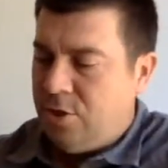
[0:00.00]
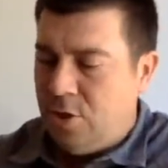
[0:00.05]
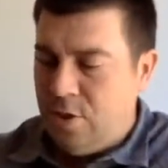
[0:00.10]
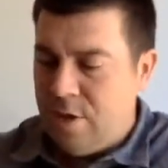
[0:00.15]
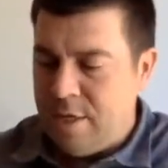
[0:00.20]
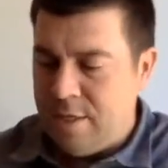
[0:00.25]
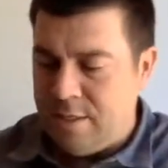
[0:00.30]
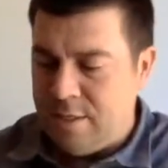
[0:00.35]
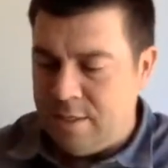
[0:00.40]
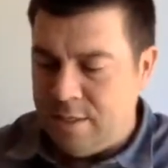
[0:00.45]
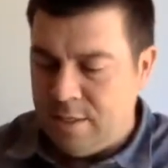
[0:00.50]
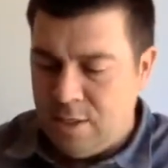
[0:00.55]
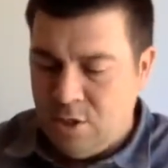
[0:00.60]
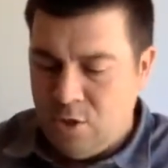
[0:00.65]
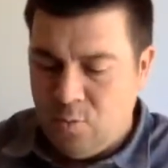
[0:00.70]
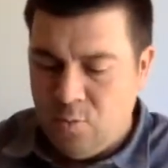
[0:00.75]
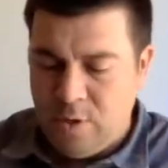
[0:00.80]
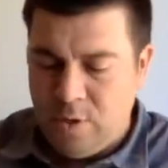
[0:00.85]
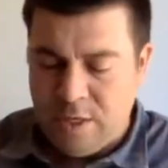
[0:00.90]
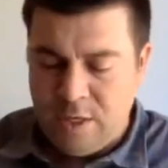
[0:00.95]
So
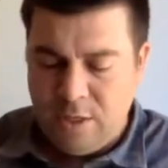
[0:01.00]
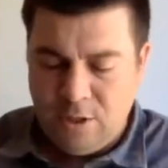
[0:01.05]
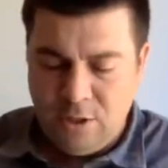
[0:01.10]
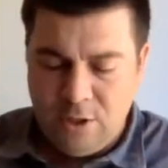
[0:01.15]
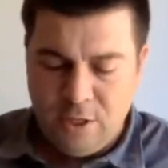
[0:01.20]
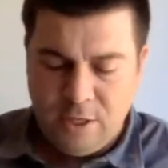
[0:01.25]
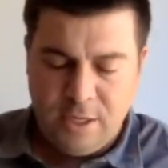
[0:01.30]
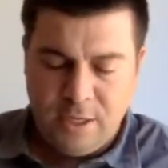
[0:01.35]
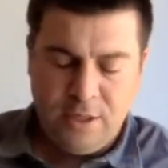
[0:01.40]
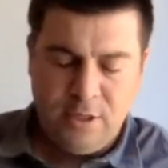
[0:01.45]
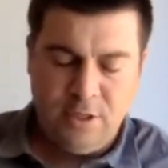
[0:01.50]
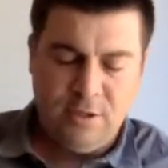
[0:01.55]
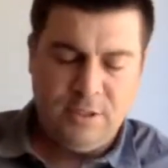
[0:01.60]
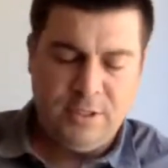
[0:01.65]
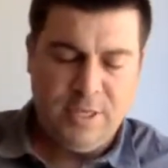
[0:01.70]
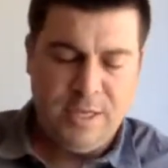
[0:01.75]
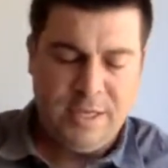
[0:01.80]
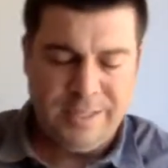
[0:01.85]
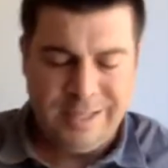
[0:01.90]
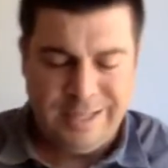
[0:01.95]
it's, we can look at
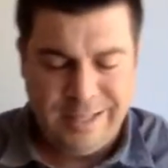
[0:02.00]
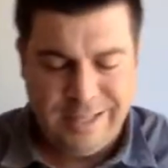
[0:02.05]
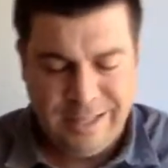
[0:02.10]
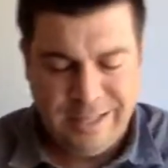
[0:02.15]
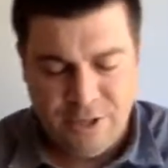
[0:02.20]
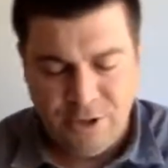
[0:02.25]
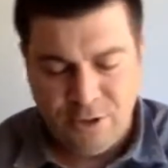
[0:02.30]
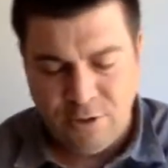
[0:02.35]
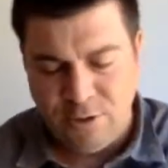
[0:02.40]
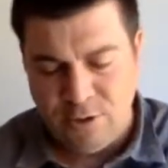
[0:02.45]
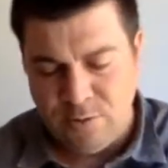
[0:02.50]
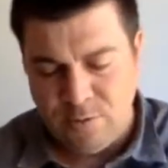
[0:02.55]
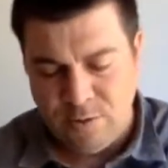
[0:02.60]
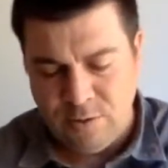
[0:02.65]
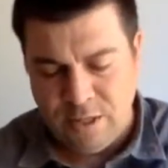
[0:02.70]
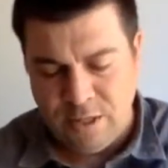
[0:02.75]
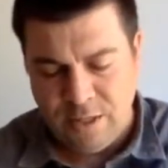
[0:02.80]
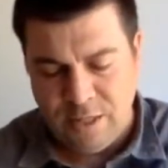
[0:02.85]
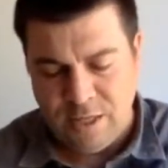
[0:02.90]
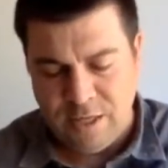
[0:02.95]
those things, and
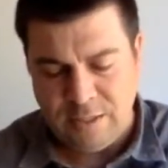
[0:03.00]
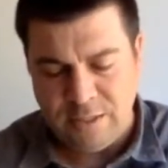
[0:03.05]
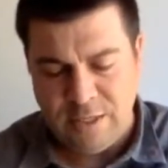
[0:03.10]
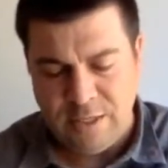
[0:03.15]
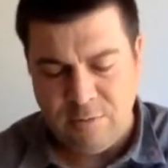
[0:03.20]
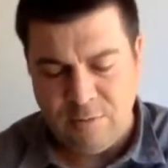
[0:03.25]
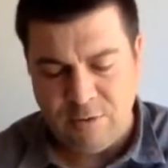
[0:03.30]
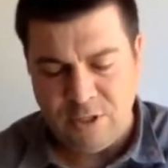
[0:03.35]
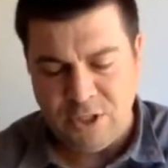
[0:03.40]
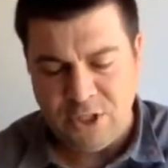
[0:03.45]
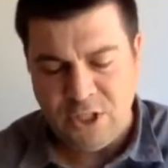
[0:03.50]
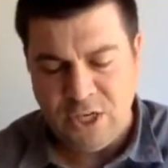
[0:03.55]
those were the things that were